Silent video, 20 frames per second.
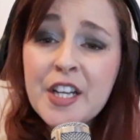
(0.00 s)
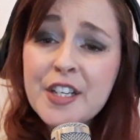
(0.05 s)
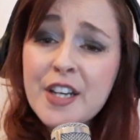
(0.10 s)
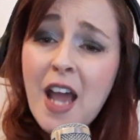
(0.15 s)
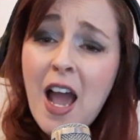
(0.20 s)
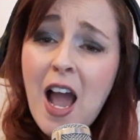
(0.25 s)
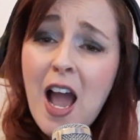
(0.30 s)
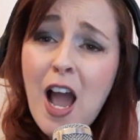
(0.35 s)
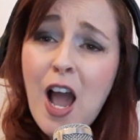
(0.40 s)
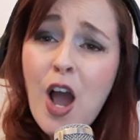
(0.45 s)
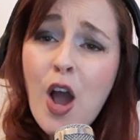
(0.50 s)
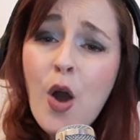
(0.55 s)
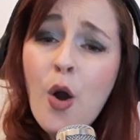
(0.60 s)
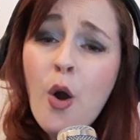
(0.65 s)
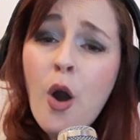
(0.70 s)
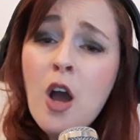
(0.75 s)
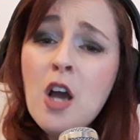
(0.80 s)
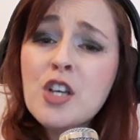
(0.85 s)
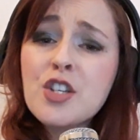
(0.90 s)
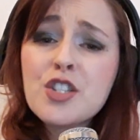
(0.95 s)

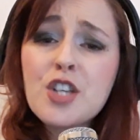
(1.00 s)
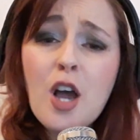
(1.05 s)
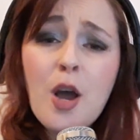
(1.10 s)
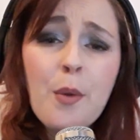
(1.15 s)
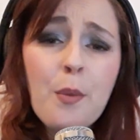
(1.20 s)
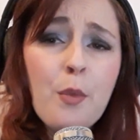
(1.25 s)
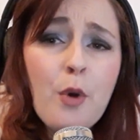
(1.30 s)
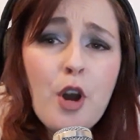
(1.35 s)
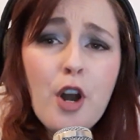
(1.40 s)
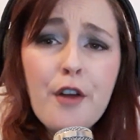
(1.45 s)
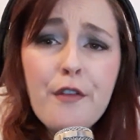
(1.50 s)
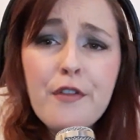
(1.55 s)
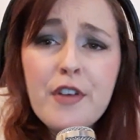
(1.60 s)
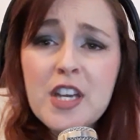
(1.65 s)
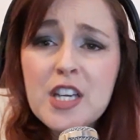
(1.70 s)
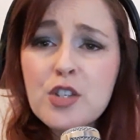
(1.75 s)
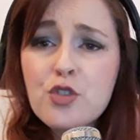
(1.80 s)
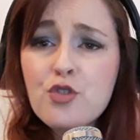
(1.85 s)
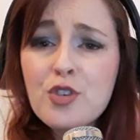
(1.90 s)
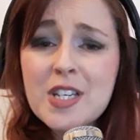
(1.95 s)
Now, somewhere
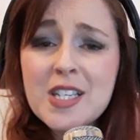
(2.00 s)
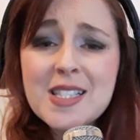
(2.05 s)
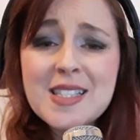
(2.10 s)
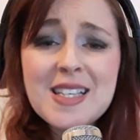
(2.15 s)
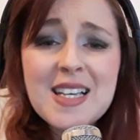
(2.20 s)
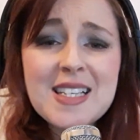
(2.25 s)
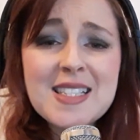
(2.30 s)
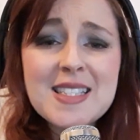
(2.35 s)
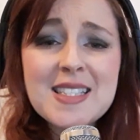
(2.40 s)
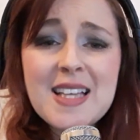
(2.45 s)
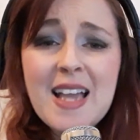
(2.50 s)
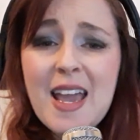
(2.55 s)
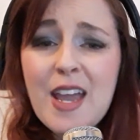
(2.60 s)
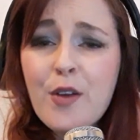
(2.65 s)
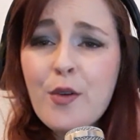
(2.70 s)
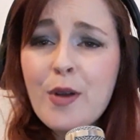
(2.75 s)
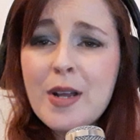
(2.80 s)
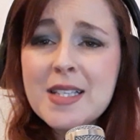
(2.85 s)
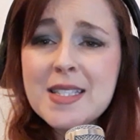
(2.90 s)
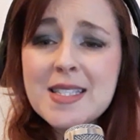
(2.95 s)
between the
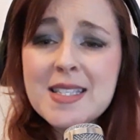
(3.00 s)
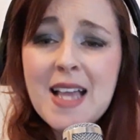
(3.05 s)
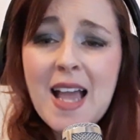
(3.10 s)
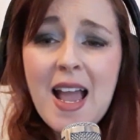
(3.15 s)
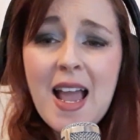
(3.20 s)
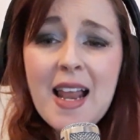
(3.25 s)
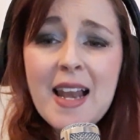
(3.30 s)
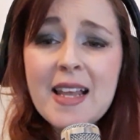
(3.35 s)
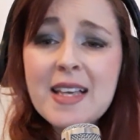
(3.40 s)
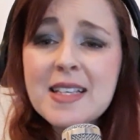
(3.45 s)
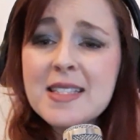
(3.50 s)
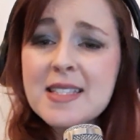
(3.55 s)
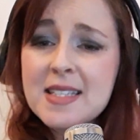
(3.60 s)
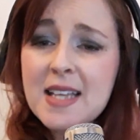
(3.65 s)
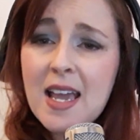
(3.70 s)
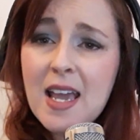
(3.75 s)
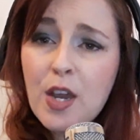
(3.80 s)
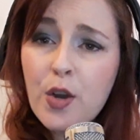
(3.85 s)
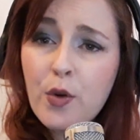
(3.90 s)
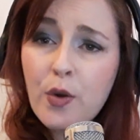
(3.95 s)
sacred silence,
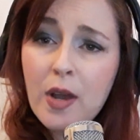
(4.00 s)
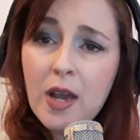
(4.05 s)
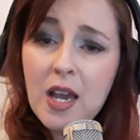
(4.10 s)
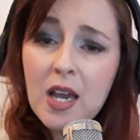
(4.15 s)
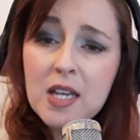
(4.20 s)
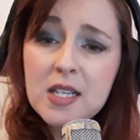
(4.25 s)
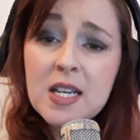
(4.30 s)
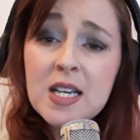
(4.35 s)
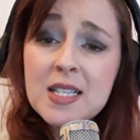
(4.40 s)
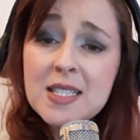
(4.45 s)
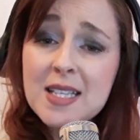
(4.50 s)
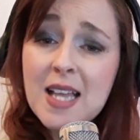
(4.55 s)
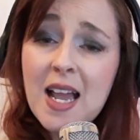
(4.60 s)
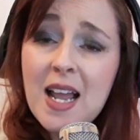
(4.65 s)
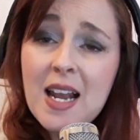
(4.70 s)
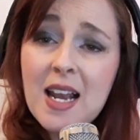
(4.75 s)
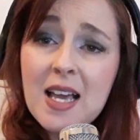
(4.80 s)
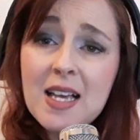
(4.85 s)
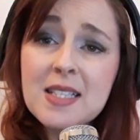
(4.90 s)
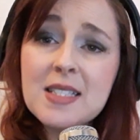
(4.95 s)
sacred
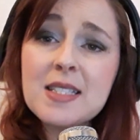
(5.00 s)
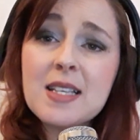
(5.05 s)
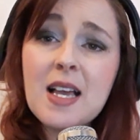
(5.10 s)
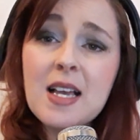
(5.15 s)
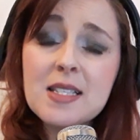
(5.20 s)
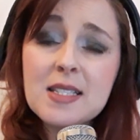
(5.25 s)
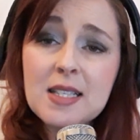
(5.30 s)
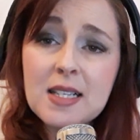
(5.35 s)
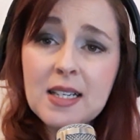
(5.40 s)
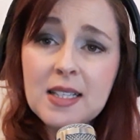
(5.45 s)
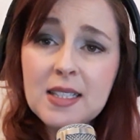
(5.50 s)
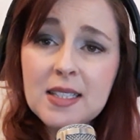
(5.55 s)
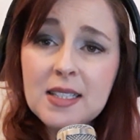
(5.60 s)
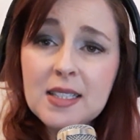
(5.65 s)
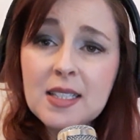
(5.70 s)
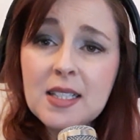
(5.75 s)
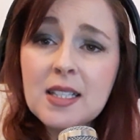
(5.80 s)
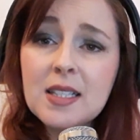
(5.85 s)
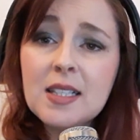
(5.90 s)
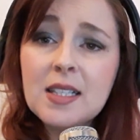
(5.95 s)
silence and
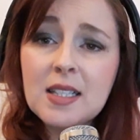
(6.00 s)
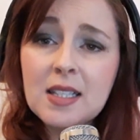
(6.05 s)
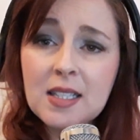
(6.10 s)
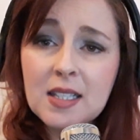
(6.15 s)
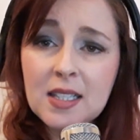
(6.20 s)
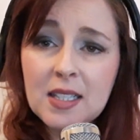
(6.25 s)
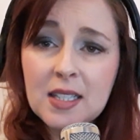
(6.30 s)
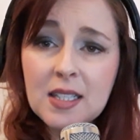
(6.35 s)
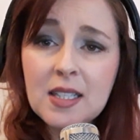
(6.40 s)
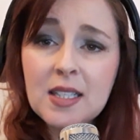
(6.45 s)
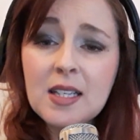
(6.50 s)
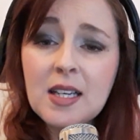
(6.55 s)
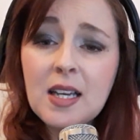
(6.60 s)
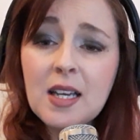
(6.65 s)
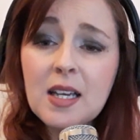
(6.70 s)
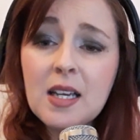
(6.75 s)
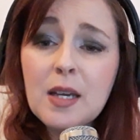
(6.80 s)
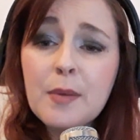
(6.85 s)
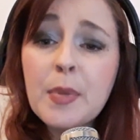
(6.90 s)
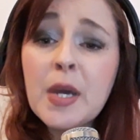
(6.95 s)

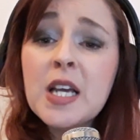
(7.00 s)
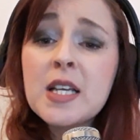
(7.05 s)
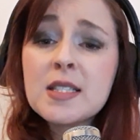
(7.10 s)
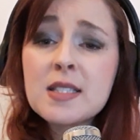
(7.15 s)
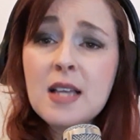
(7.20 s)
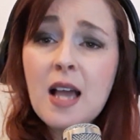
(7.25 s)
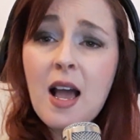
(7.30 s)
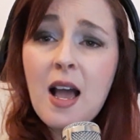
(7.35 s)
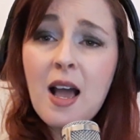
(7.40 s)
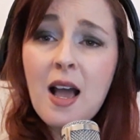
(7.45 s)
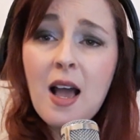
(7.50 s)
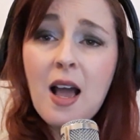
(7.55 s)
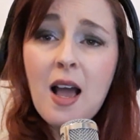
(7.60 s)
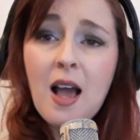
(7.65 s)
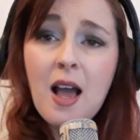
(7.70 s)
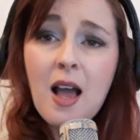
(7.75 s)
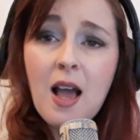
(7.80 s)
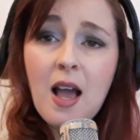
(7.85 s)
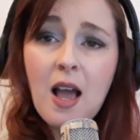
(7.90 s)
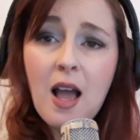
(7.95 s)
sleep.
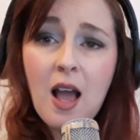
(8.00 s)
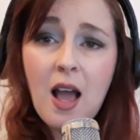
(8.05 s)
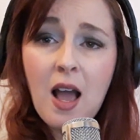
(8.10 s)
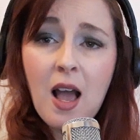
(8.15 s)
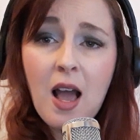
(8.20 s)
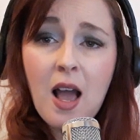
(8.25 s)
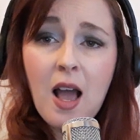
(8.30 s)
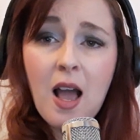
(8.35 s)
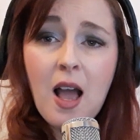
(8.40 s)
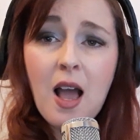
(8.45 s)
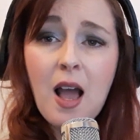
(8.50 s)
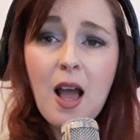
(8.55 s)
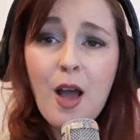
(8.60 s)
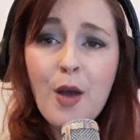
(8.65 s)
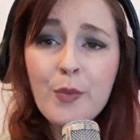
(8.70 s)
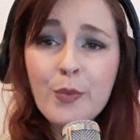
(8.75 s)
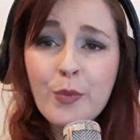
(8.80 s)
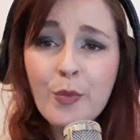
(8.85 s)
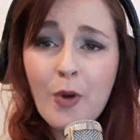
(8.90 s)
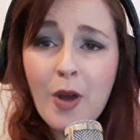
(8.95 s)

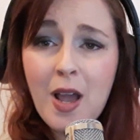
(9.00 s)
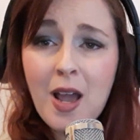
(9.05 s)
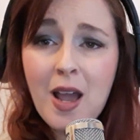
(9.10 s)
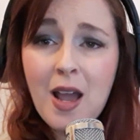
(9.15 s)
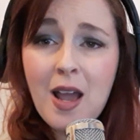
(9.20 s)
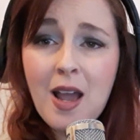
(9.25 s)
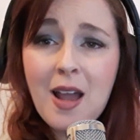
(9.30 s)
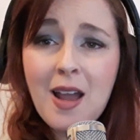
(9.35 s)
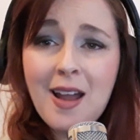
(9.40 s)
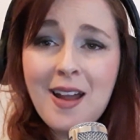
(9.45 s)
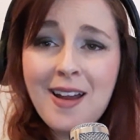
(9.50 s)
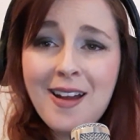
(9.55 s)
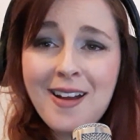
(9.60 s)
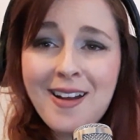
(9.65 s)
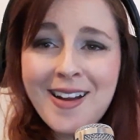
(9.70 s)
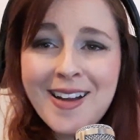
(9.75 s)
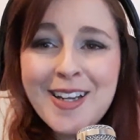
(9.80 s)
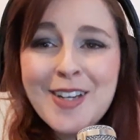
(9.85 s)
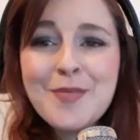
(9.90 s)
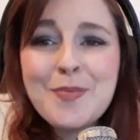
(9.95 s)
Somewhere
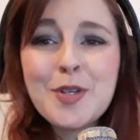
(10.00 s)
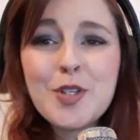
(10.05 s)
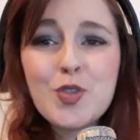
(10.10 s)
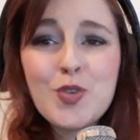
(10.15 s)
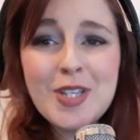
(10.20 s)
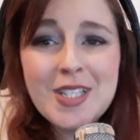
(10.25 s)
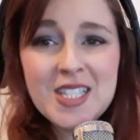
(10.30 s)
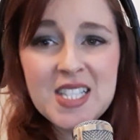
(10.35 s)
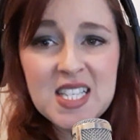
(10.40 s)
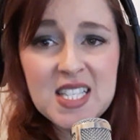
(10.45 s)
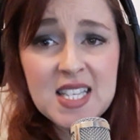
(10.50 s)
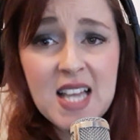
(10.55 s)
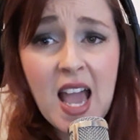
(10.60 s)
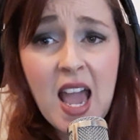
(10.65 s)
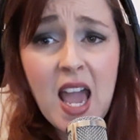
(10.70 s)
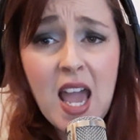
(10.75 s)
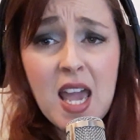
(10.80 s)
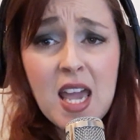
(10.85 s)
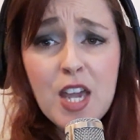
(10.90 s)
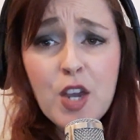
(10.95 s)
between the
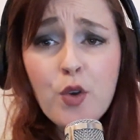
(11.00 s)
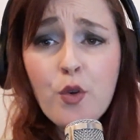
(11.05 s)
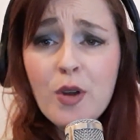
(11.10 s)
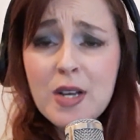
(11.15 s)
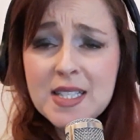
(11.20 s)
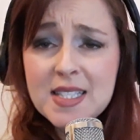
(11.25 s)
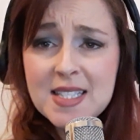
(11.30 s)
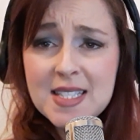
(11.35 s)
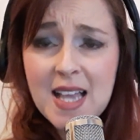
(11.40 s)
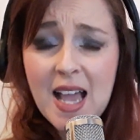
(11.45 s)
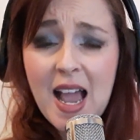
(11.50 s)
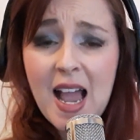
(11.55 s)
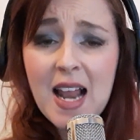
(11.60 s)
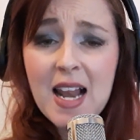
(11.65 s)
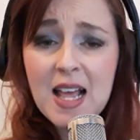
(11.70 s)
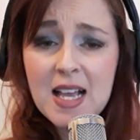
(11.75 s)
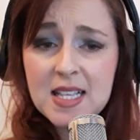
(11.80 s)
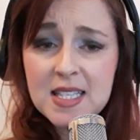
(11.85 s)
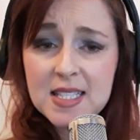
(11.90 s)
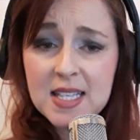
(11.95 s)
sacred
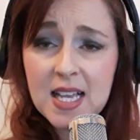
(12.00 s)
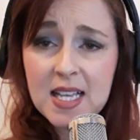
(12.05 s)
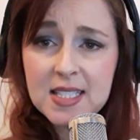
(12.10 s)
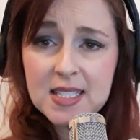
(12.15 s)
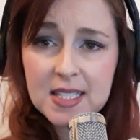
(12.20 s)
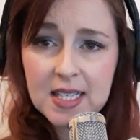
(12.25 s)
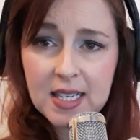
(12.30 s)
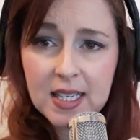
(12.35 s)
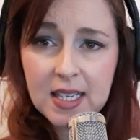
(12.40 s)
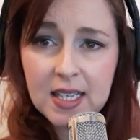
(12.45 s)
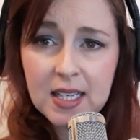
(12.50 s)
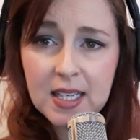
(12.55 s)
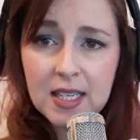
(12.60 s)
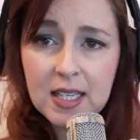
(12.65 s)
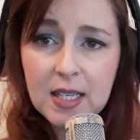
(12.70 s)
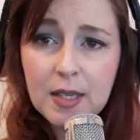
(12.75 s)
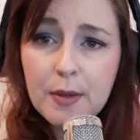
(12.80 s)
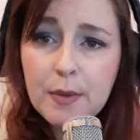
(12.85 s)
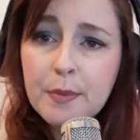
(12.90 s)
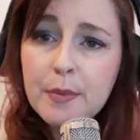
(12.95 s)
silence and
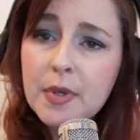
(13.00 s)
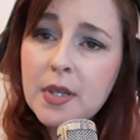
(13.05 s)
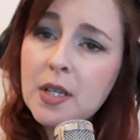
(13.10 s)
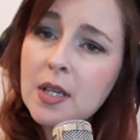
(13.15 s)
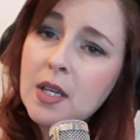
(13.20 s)
sleep.